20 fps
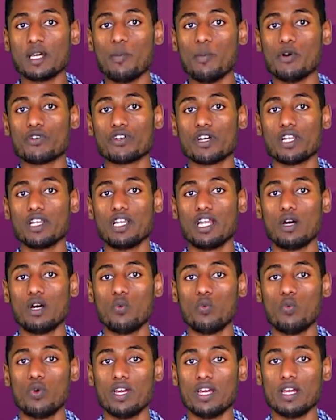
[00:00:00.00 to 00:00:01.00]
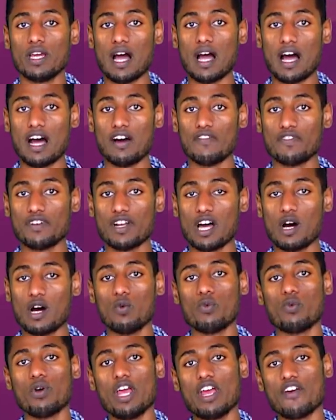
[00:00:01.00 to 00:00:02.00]
model, we have
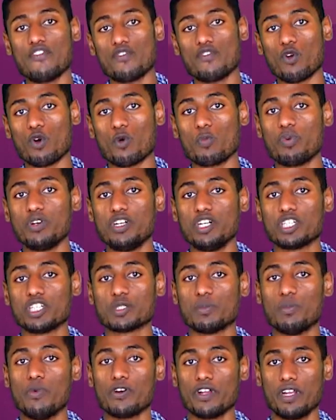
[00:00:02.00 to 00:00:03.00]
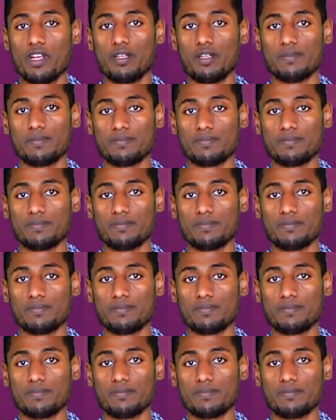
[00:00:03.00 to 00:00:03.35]
now a floor prediction model.